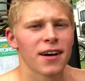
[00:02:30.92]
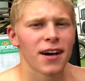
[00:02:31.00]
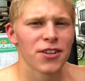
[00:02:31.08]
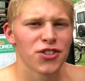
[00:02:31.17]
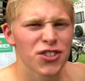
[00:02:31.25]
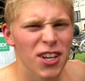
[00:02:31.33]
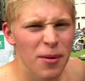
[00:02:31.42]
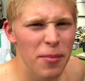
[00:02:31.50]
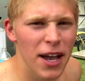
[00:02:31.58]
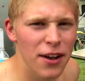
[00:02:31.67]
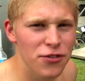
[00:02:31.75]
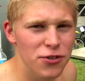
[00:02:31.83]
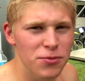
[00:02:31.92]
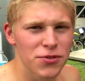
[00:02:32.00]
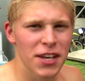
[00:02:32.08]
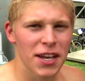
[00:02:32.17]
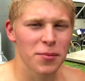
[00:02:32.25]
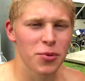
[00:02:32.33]
I just got back from
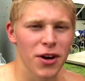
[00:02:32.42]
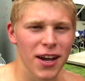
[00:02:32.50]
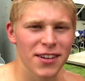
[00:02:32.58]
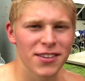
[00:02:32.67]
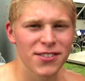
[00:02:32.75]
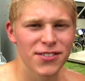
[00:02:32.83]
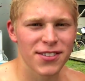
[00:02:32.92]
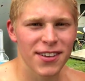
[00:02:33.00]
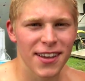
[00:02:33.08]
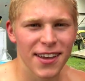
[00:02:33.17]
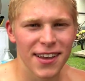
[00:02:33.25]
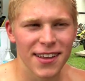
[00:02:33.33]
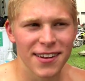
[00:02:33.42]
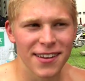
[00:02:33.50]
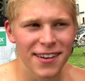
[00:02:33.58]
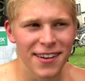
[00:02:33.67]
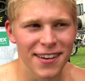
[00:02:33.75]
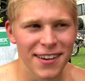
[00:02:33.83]
second practice, and
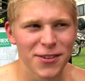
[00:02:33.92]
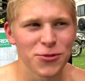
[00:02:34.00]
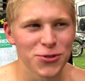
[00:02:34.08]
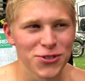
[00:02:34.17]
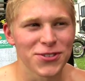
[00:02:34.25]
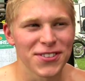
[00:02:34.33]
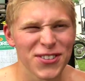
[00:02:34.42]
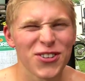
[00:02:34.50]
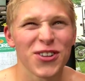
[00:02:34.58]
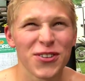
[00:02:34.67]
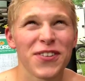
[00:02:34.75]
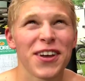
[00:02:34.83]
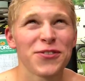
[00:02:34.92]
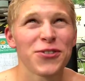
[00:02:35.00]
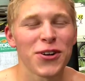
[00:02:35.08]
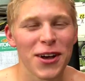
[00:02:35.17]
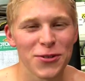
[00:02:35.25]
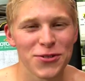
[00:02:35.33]
uh, it was a little
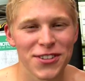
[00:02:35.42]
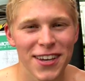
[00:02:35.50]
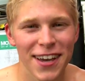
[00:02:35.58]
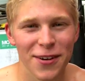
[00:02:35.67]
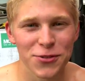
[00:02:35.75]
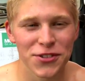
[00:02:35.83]
eventful, I would say. I